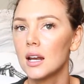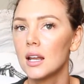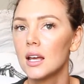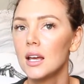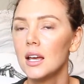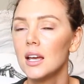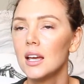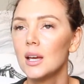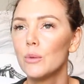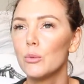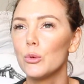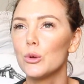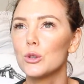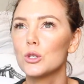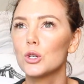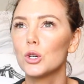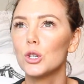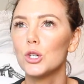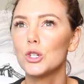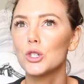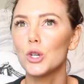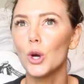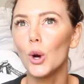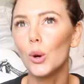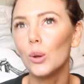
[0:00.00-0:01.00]
It was
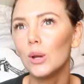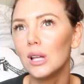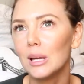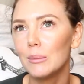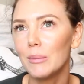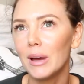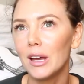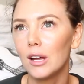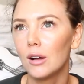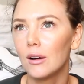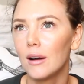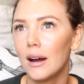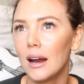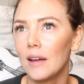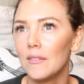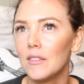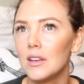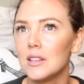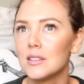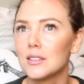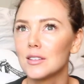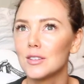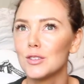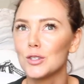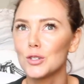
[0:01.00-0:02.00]
controlling my
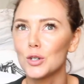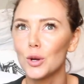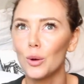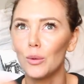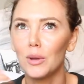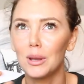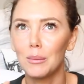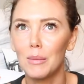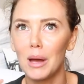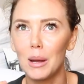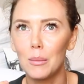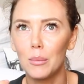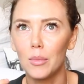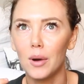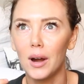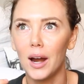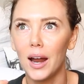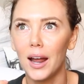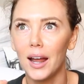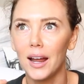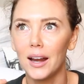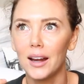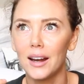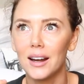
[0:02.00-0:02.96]
cravings, controlling my brain,